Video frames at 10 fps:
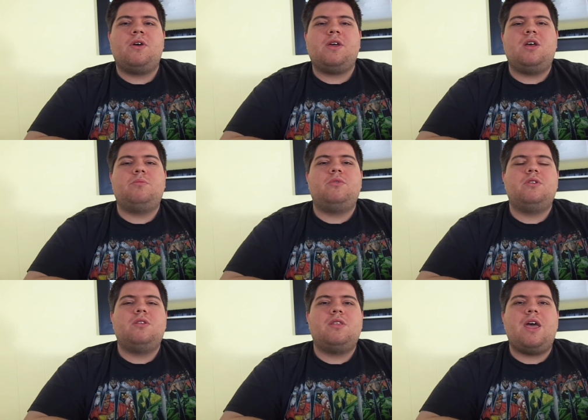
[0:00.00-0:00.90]
I got
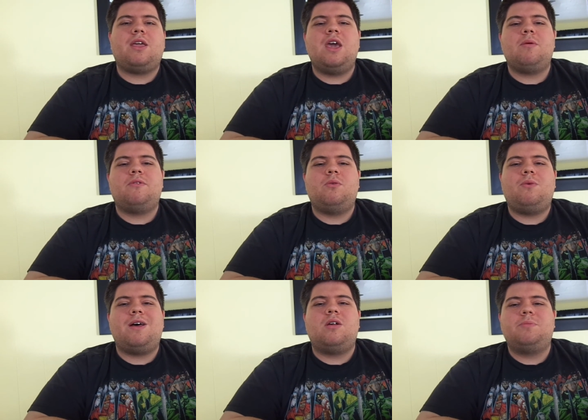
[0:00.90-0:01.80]
that camera a
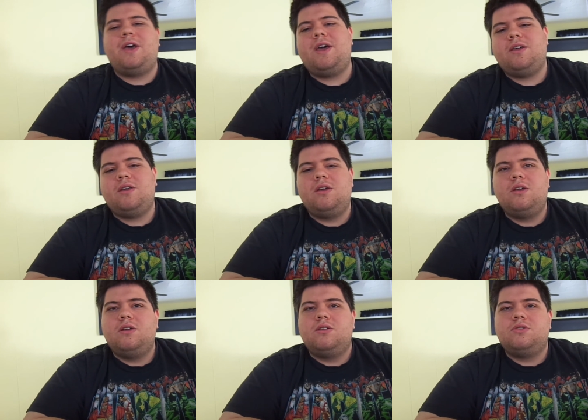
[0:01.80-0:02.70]
while back
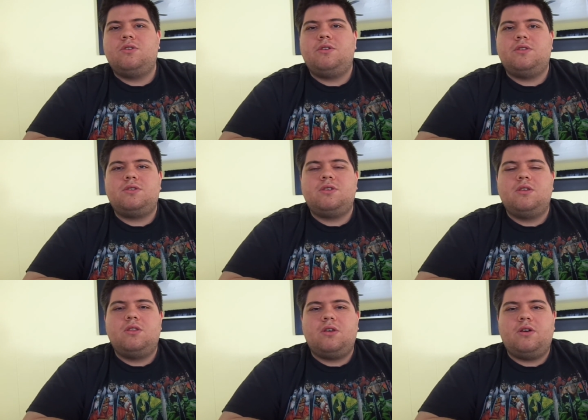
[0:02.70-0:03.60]
during this
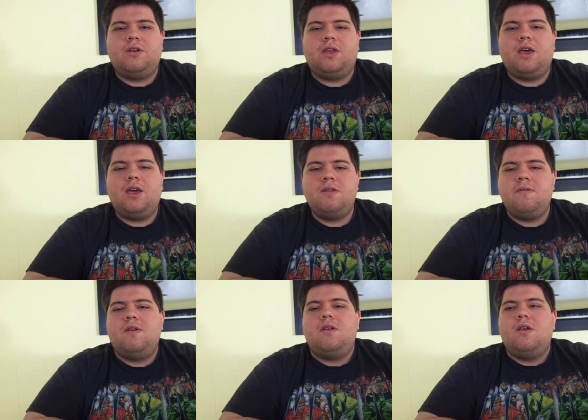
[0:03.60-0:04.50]
the hurricane,
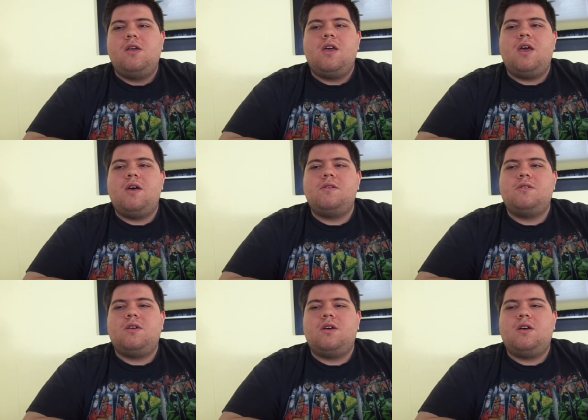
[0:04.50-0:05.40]

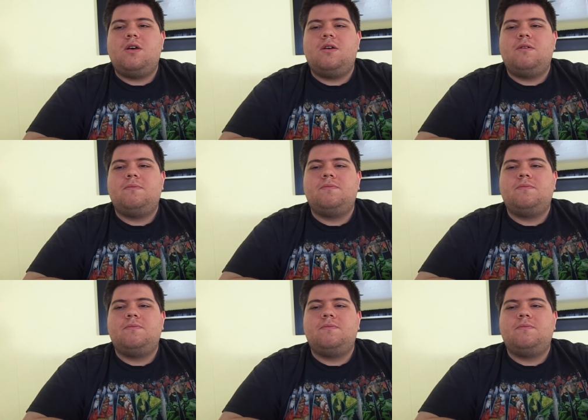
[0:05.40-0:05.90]
and uh,